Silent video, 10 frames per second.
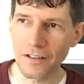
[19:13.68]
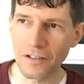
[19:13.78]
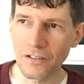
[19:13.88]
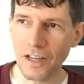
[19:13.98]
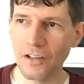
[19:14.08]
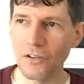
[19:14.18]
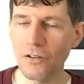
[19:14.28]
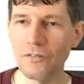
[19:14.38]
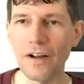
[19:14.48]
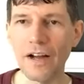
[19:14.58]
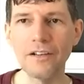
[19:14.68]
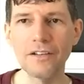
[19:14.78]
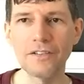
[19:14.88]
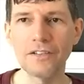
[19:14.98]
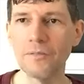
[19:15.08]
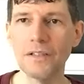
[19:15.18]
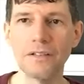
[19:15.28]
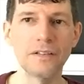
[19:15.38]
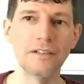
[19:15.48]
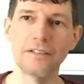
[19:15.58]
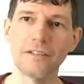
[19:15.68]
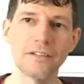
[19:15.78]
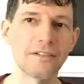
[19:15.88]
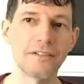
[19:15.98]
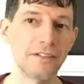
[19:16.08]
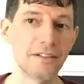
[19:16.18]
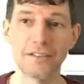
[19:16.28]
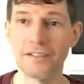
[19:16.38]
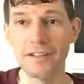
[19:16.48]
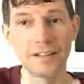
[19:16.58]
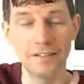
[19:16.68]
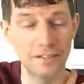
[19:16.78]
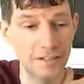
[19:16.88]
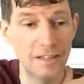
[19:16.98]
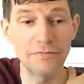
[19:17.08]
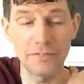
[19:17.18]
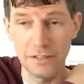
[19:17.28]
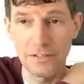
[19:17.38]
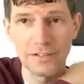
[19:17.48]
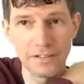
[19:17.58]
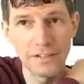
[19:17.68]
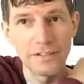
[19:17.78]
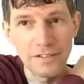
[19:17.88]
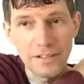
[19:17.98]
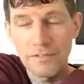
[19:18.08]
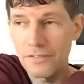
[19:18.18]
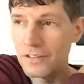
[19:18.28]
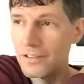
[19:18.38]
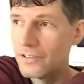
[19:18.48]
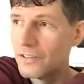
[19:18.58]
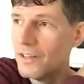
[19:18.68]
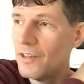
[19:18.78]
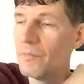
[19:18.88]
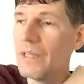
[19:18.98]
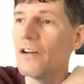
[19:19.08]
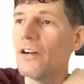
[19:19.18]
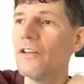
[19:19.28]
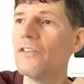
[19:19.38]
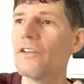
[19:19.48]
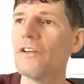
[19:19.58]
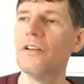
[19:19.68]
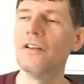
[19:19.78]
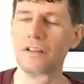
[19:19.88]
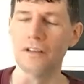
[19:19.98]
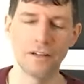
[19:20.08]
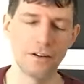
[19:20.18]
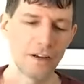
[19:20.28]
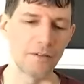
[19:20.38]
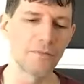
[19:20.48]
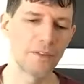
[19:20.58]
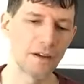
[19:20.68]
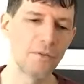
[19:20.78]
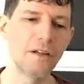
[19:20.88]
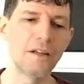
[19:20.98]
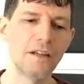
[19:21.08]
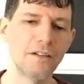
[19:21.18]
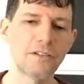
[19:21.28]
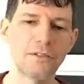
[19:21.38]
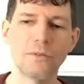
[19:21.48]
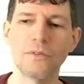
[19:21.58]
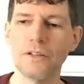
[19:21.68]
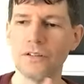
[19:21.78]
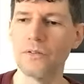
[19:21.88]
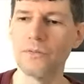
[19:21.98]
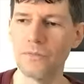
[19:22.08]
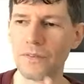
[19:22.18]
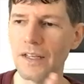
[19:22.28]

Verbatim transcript: cycle of violence in the Middle East. This is this is different. This is different. There's because you know I, I went into you know